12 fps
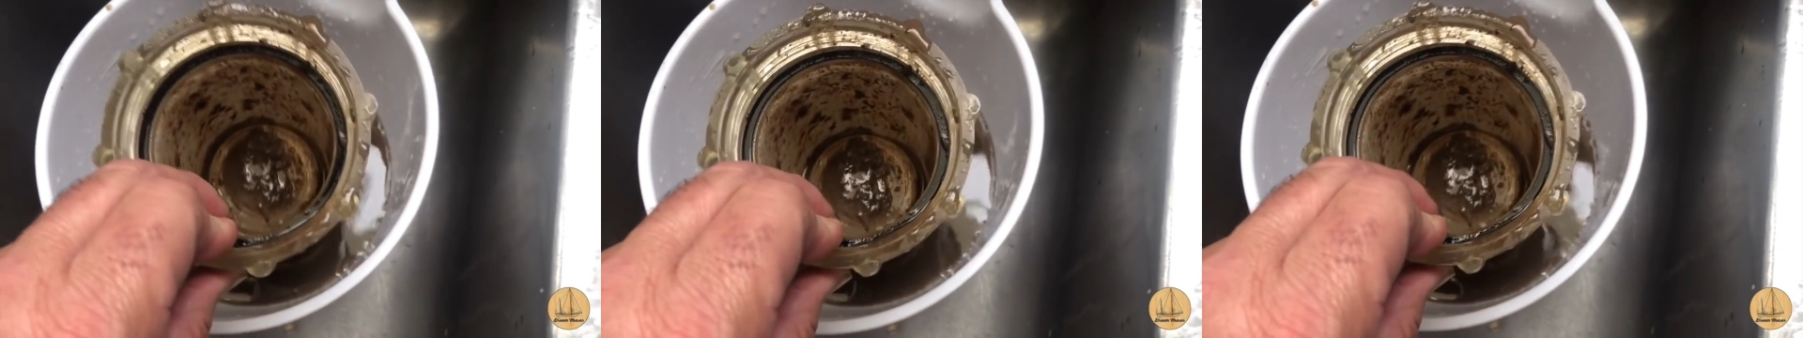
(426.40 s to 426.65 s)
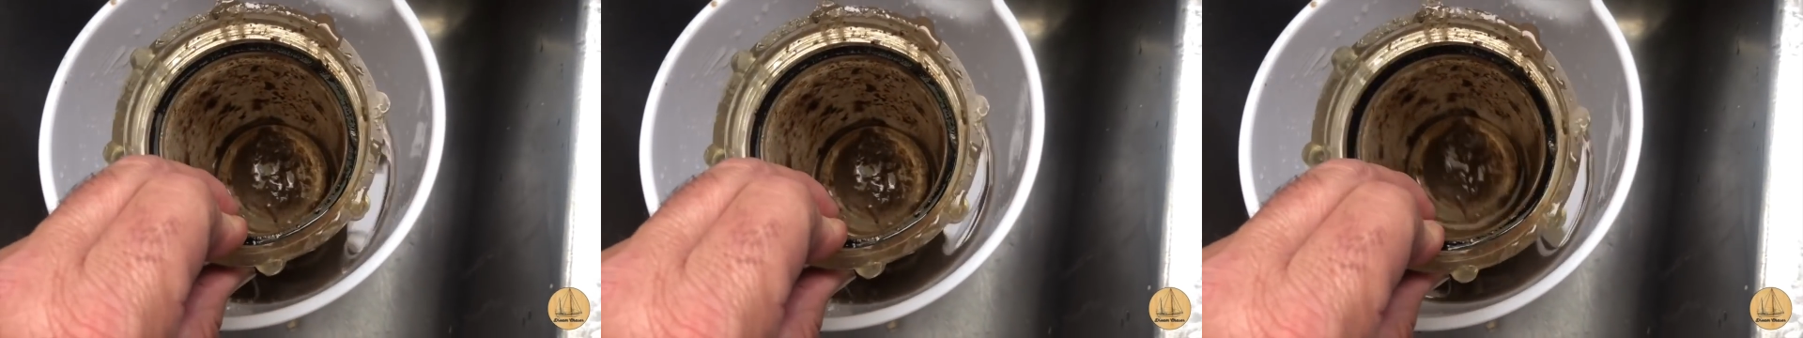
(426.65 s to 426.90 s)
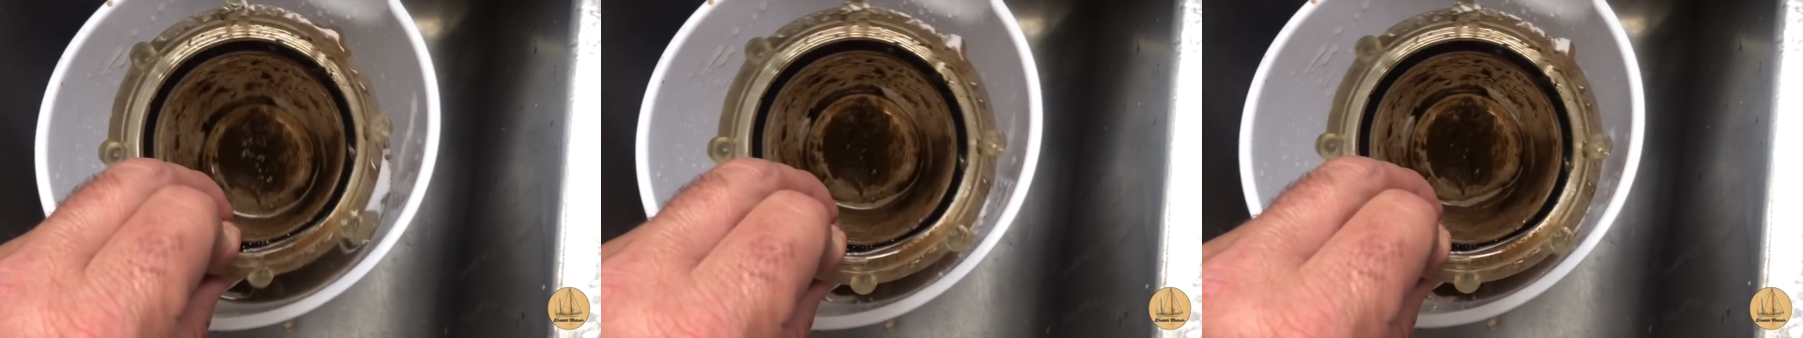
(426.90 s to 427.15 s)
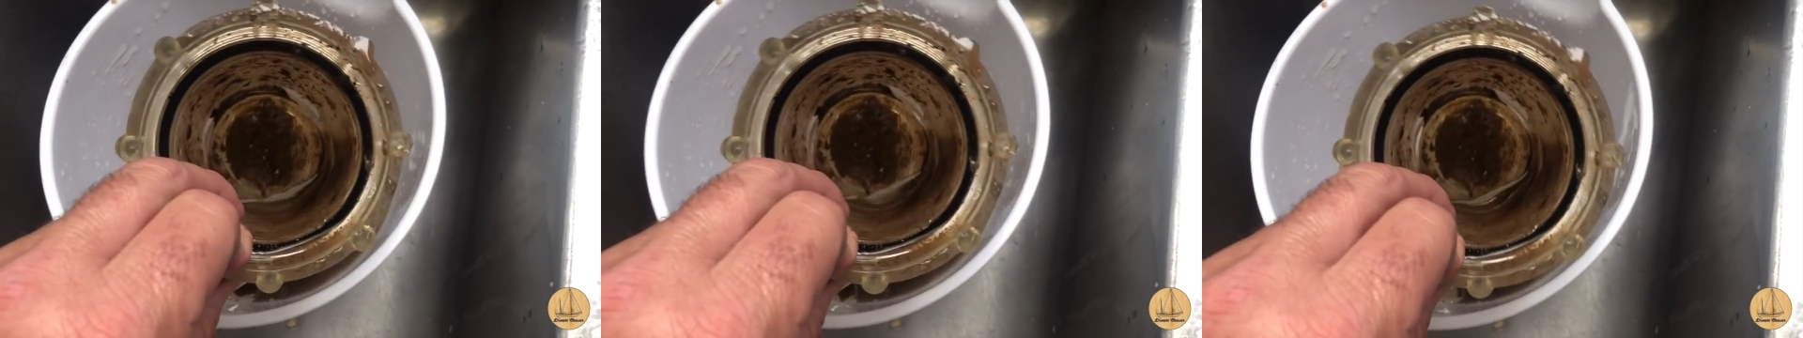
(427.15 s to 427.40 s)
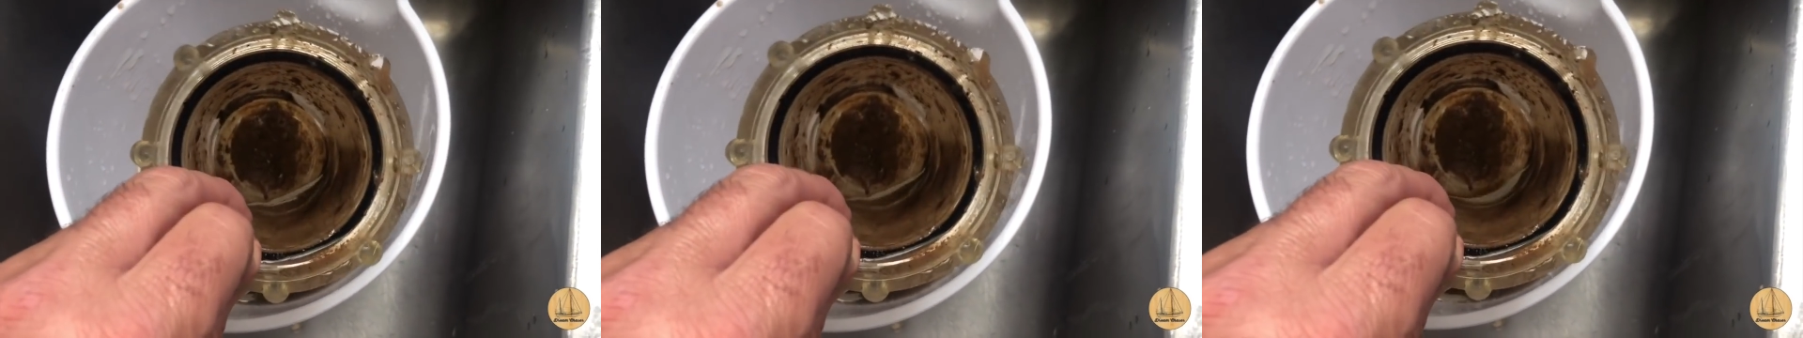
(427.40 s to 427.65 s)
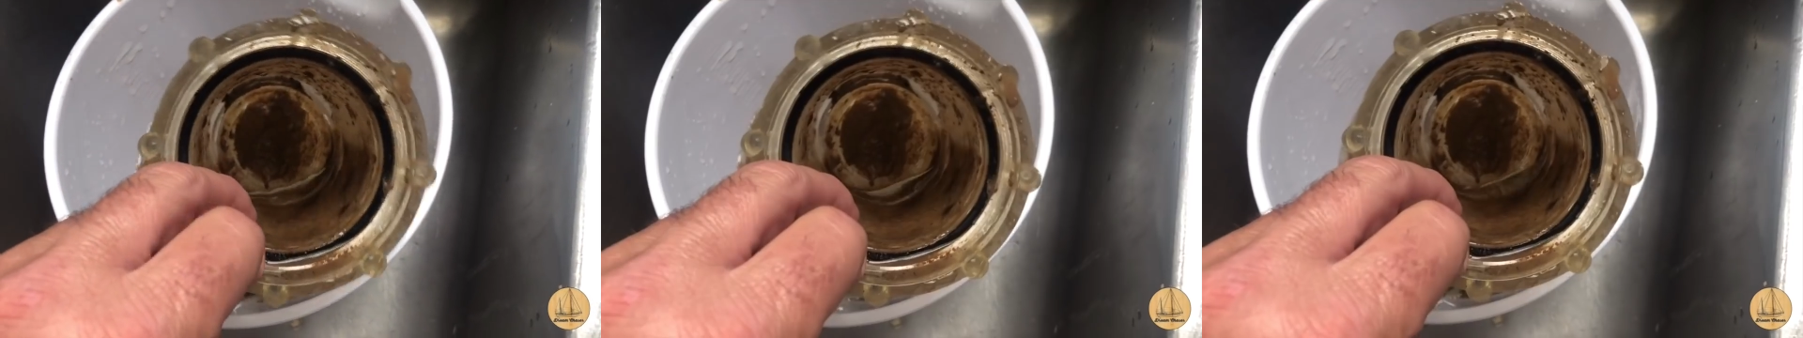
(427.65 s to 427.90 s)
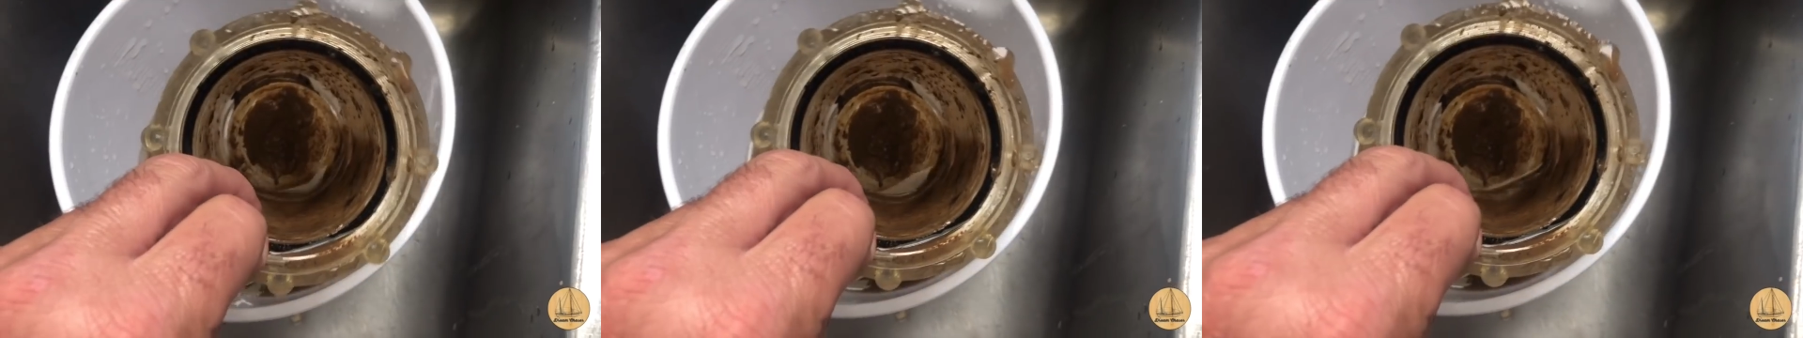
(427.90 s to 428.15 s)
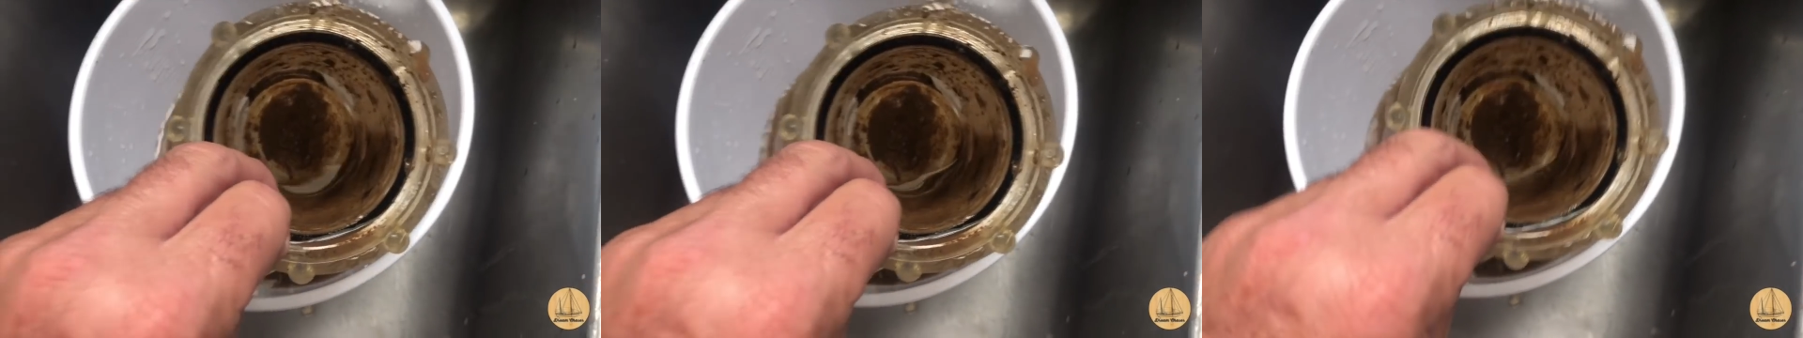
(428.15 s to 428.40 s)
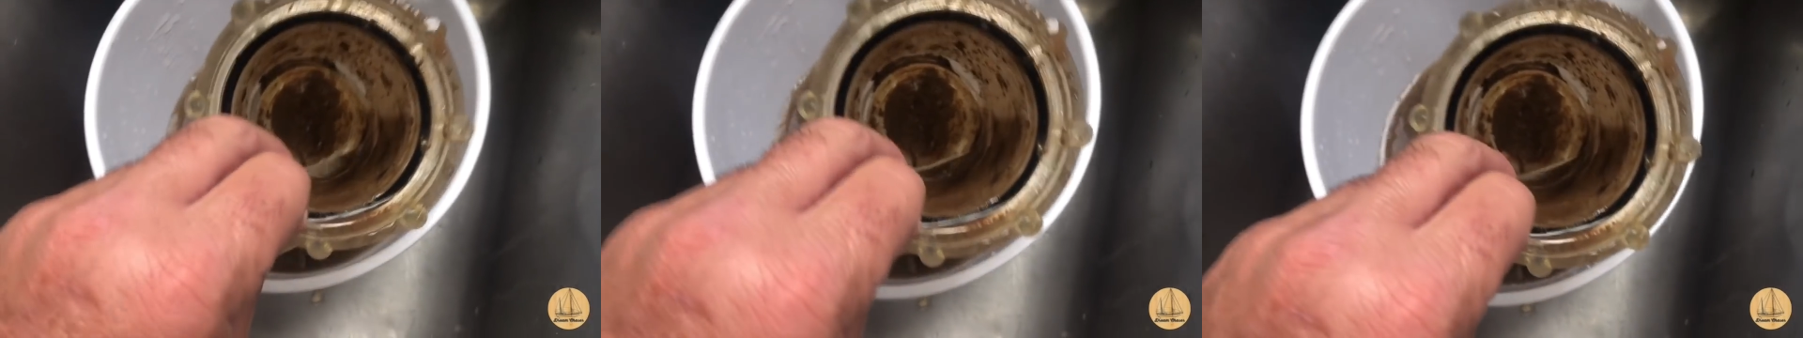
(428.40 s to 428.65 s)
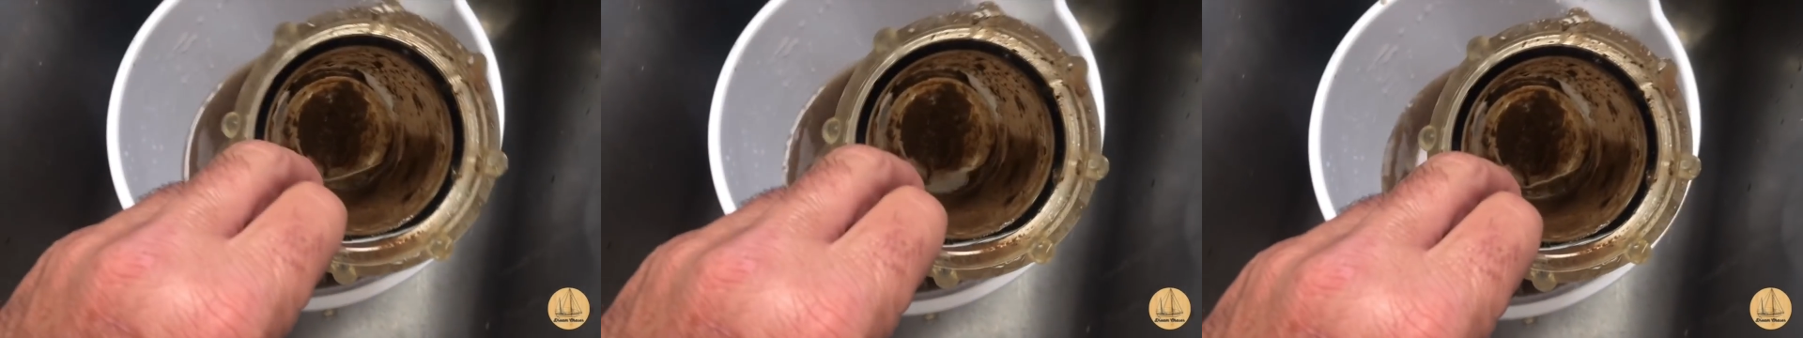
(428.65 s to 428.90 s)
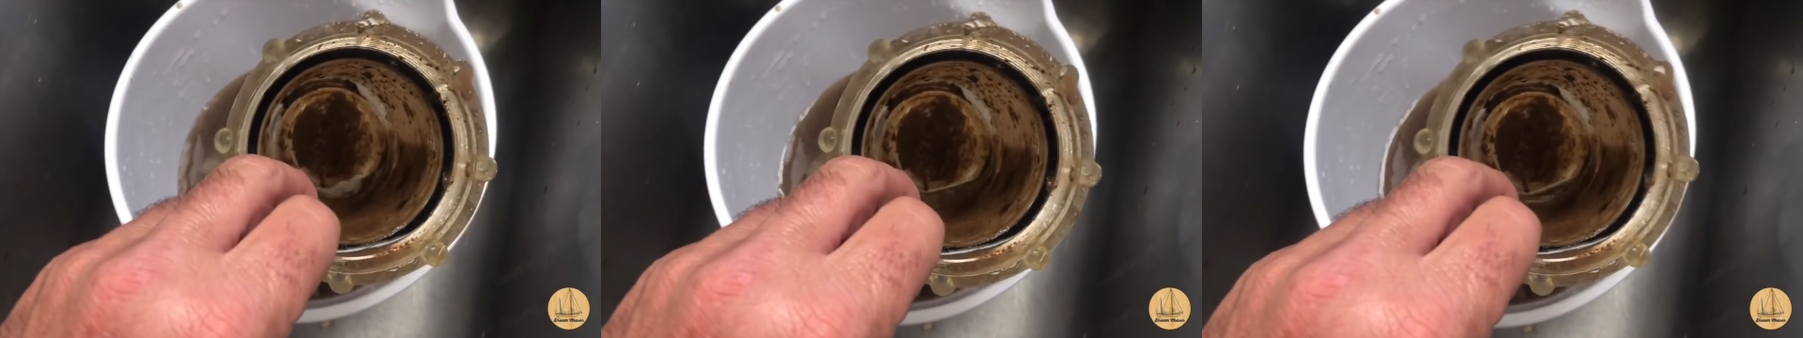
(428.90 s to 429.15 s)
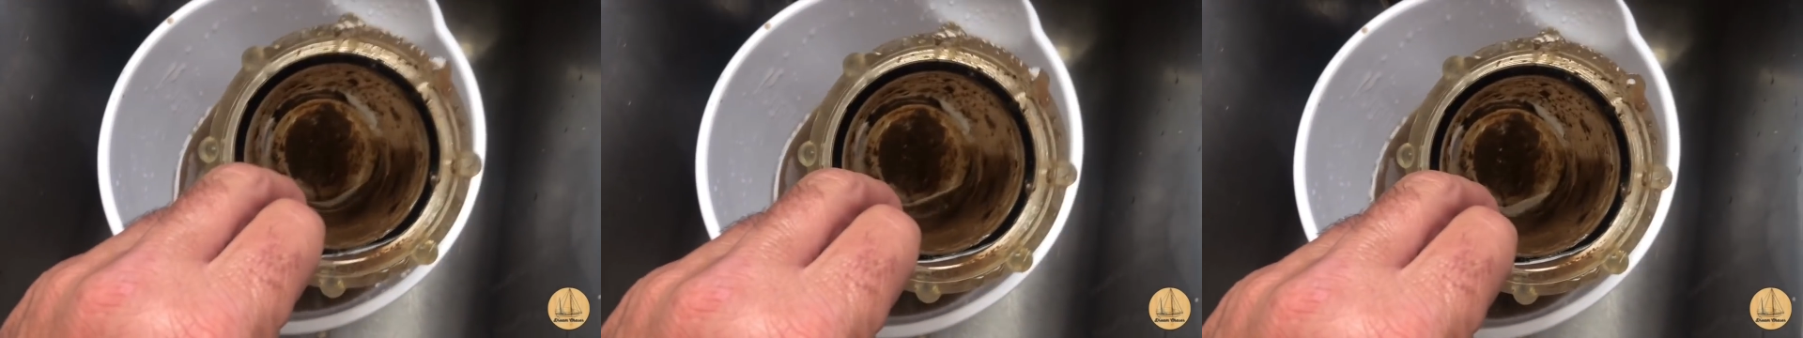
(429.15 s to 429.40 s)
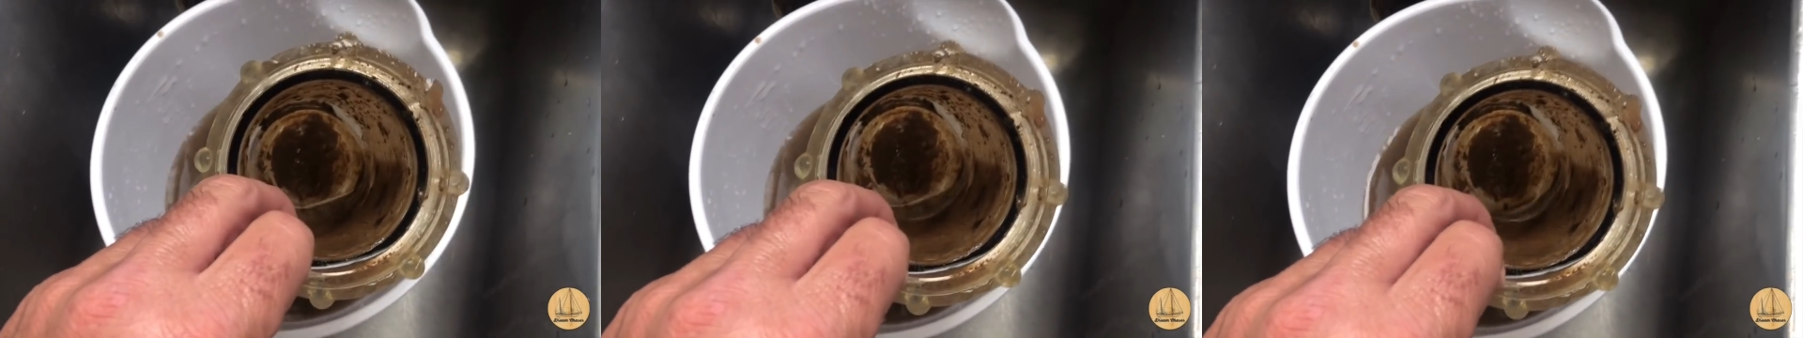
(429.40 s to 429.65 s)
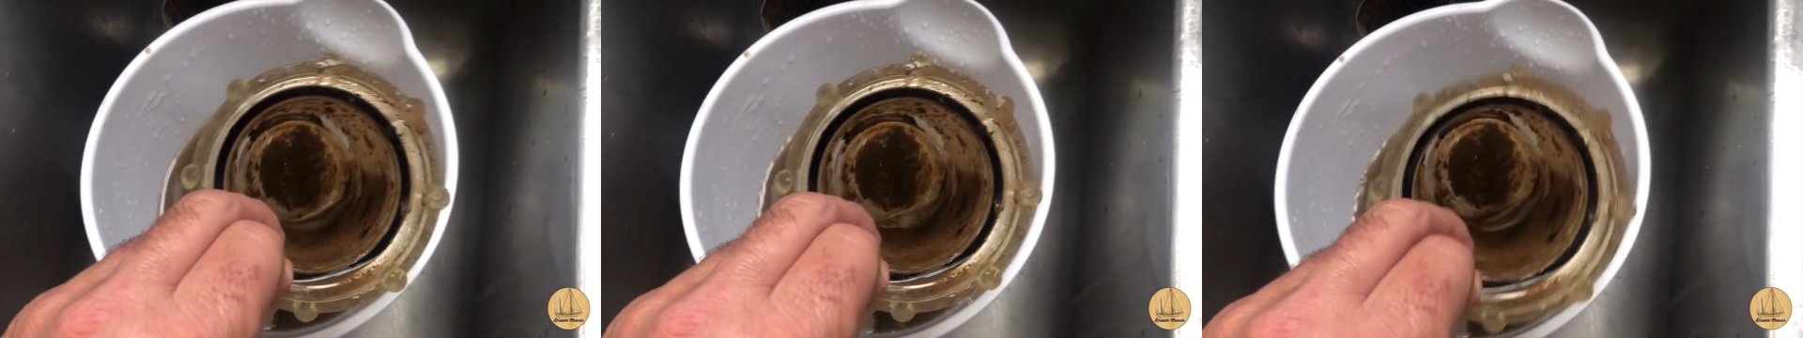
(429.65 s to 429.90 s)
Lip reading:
Nobody's mouth can be seen.